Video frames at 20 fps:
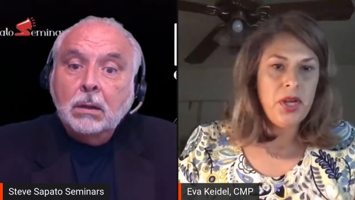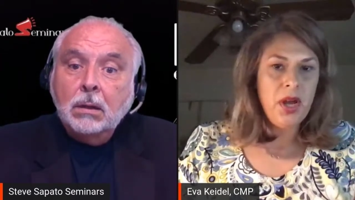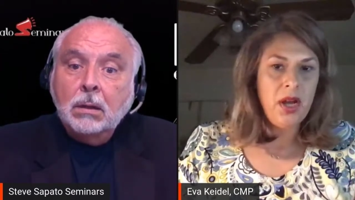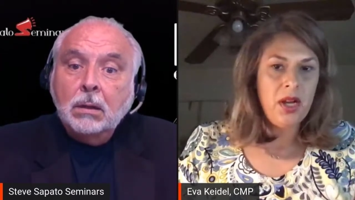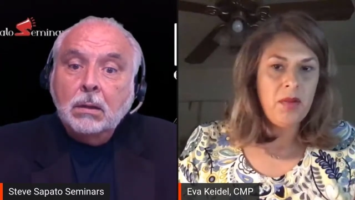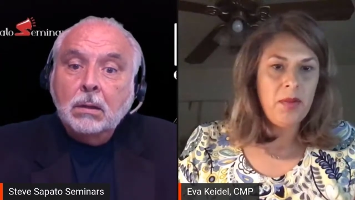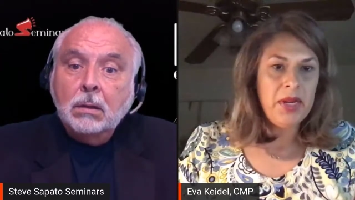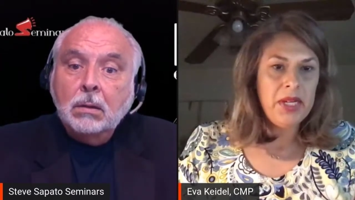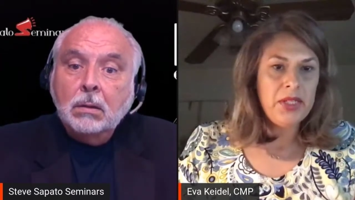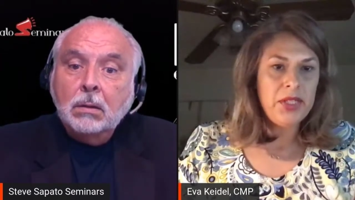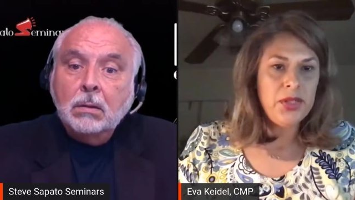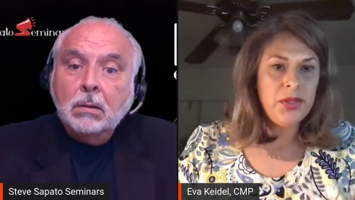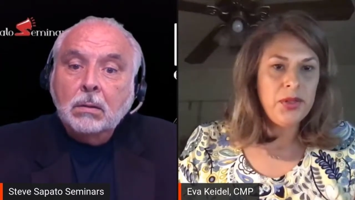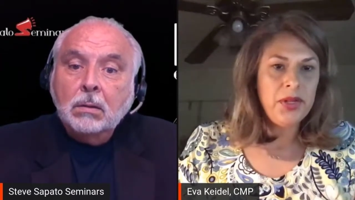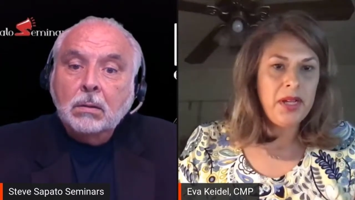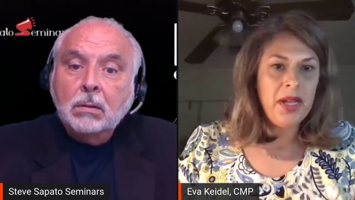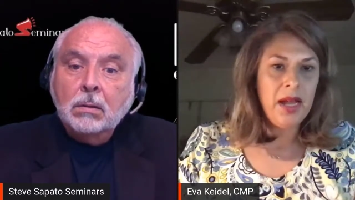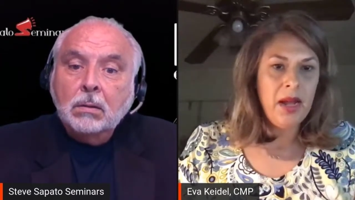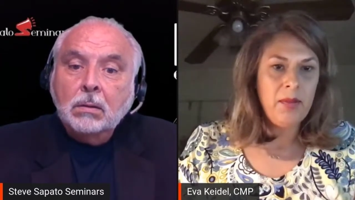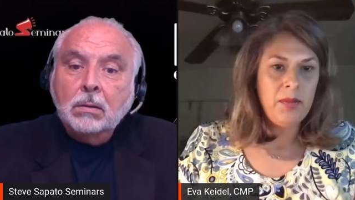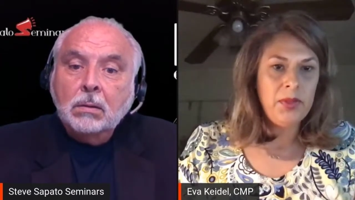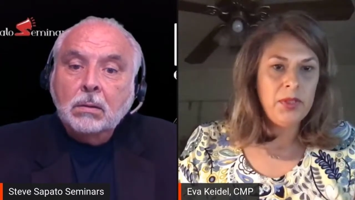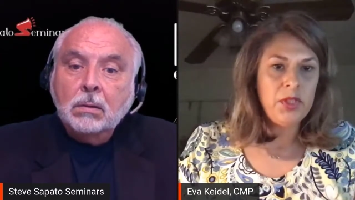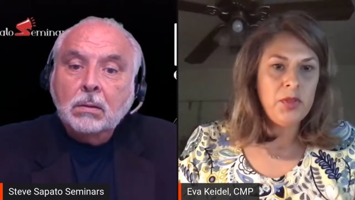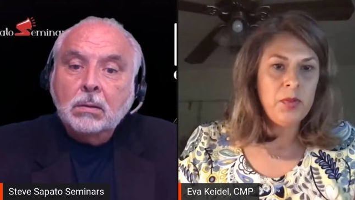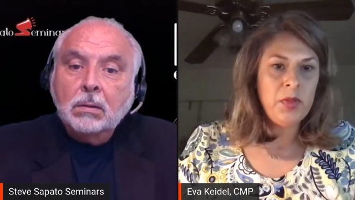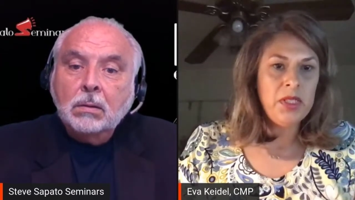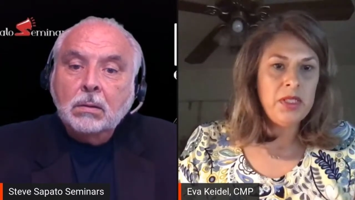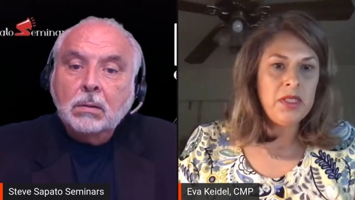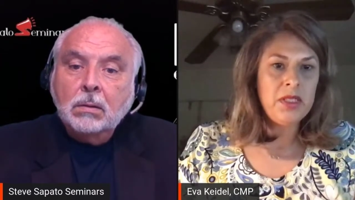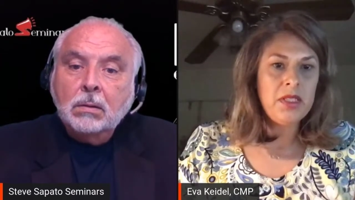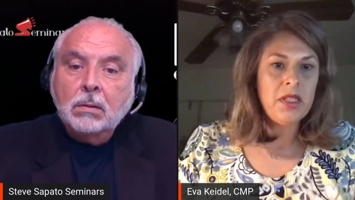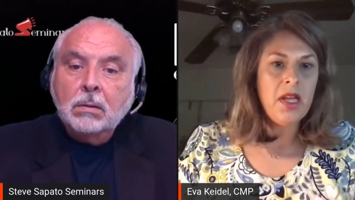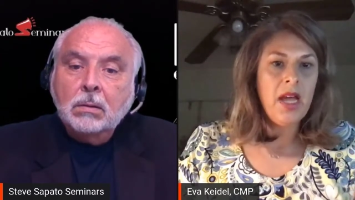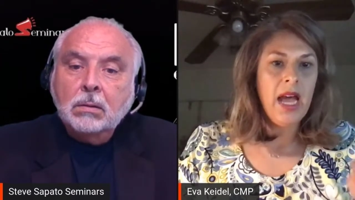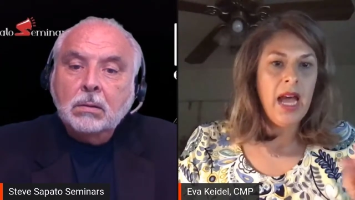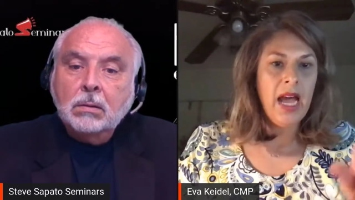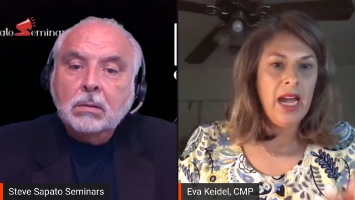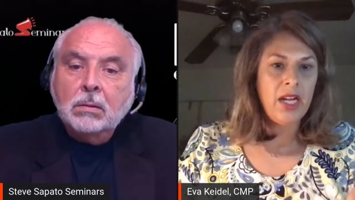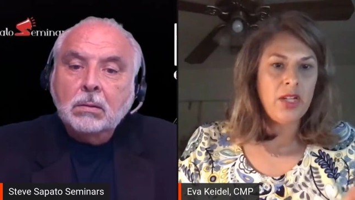Speaker 1: talk about your accomplishments.
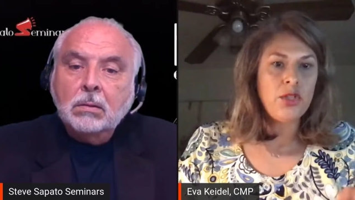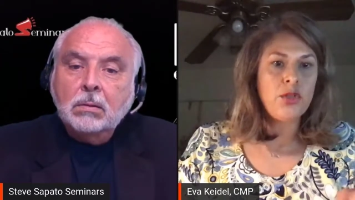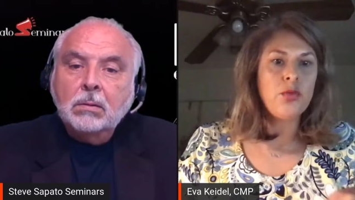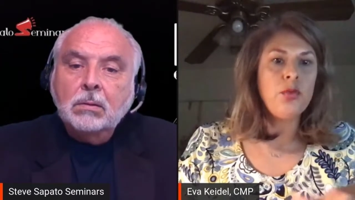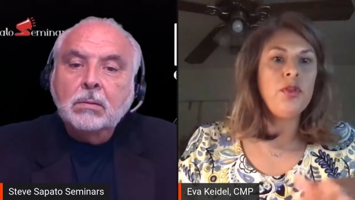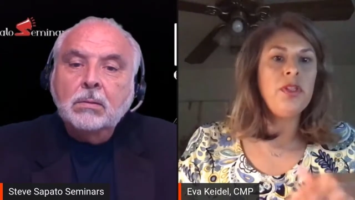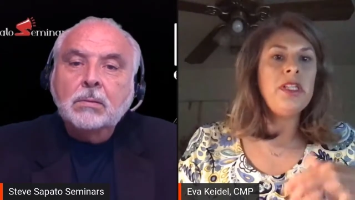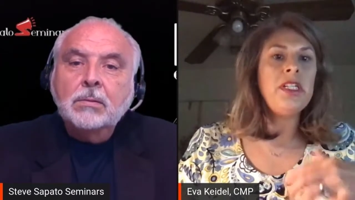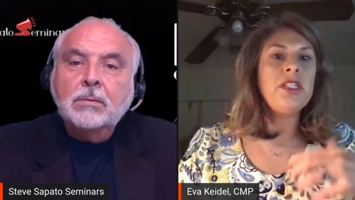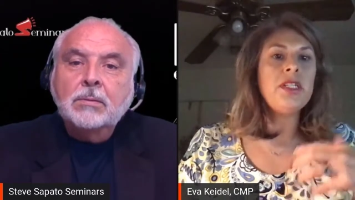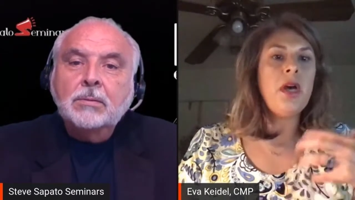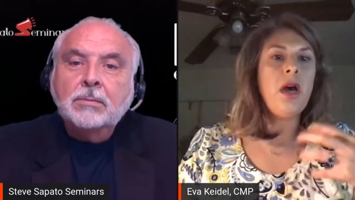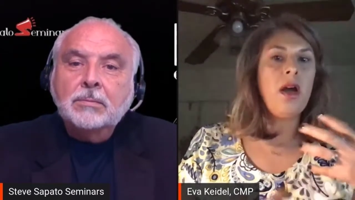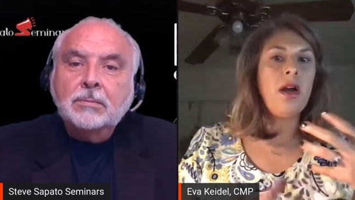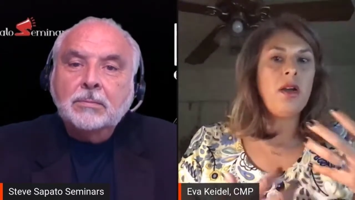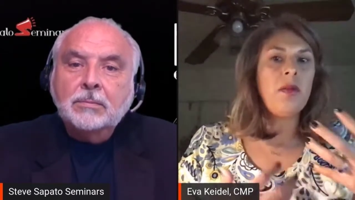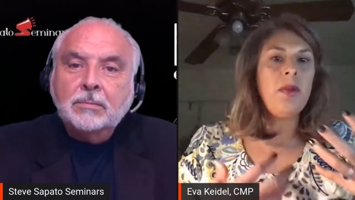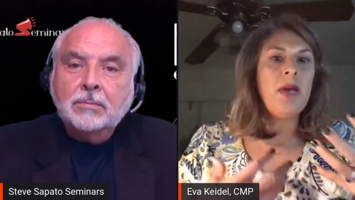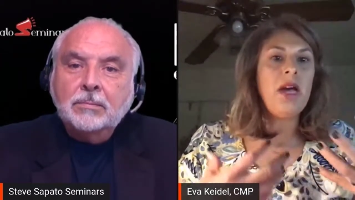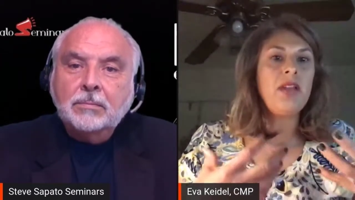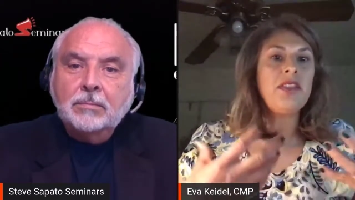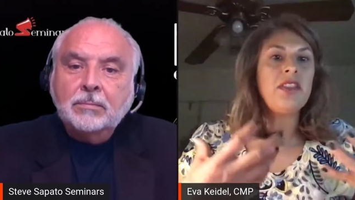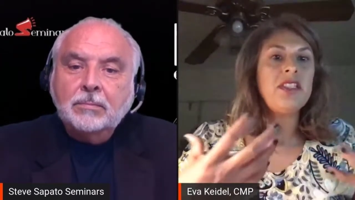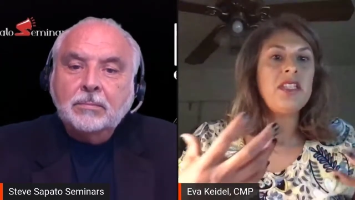Actually, talk about